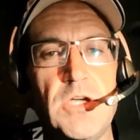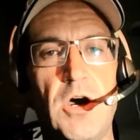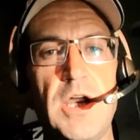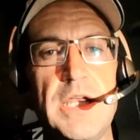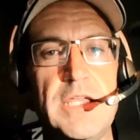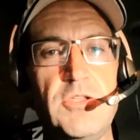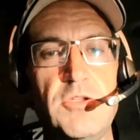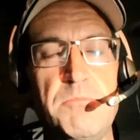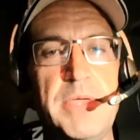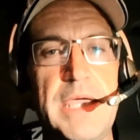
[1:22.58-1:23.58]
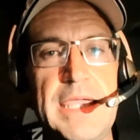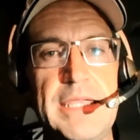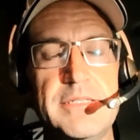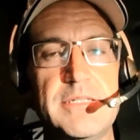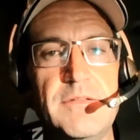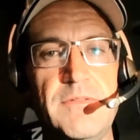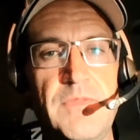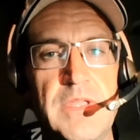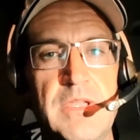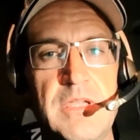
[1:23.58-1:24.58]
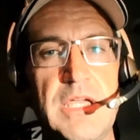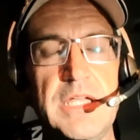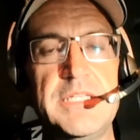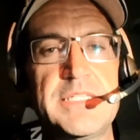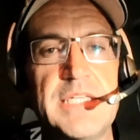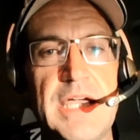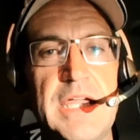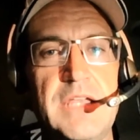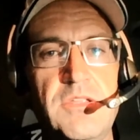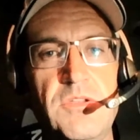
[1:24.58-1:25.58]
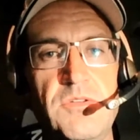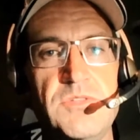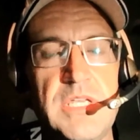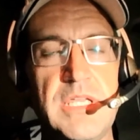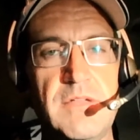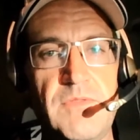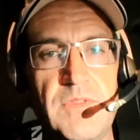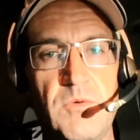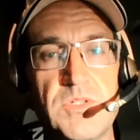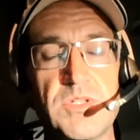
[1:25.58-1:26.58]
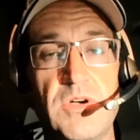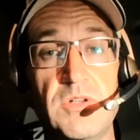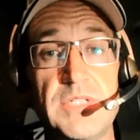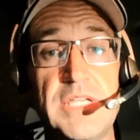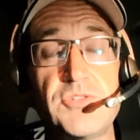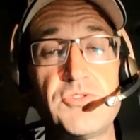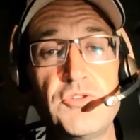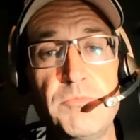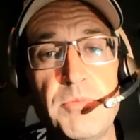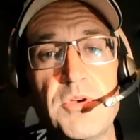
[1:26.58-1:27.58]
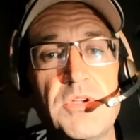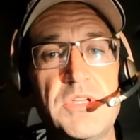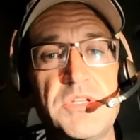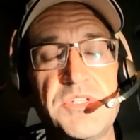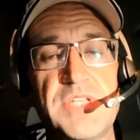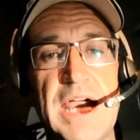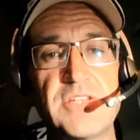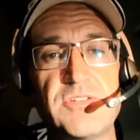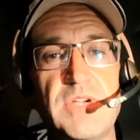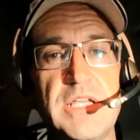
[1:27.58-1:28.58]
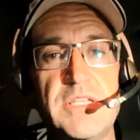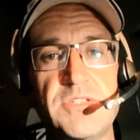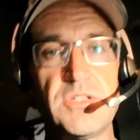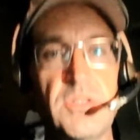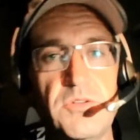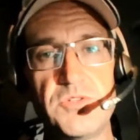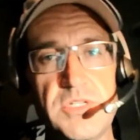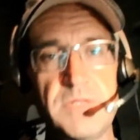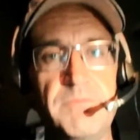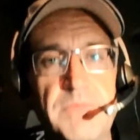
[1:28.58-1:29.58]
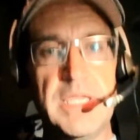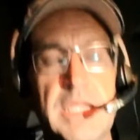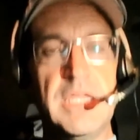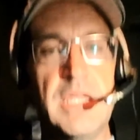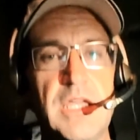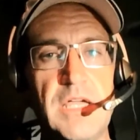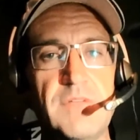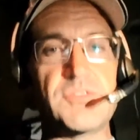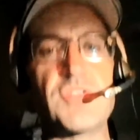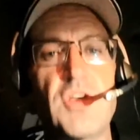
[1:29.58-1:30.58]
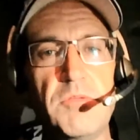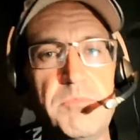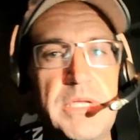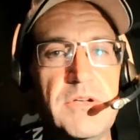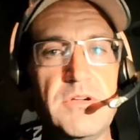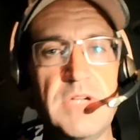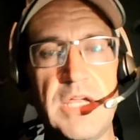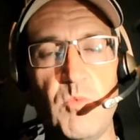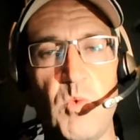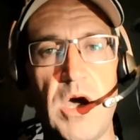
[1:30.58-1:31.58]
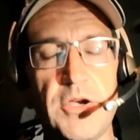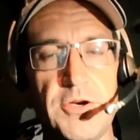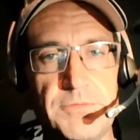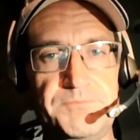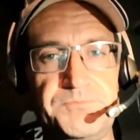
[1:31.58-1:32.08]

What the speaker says: on it you paint a design using what's called a super saturated solution of saltpeter and water.